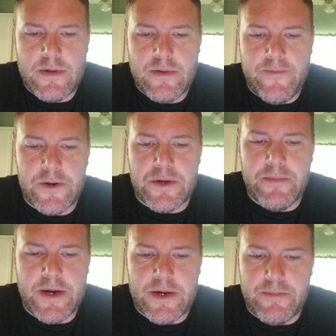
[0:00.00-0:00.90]
First
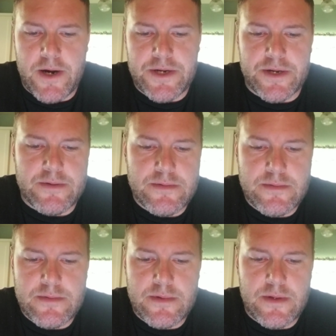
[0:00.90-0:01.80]
impression.
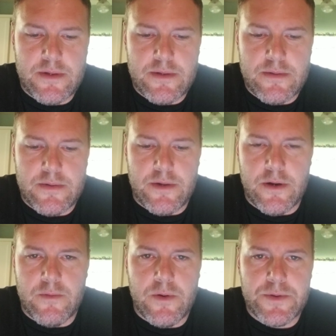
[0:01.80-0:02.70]

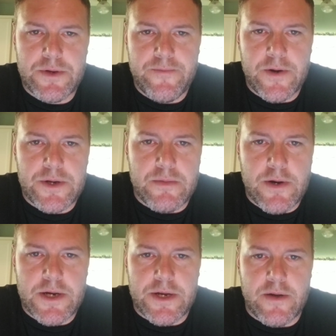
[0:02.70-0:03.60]
What was your first
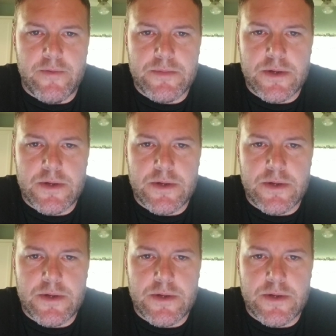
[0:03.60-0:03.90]
impression of them?"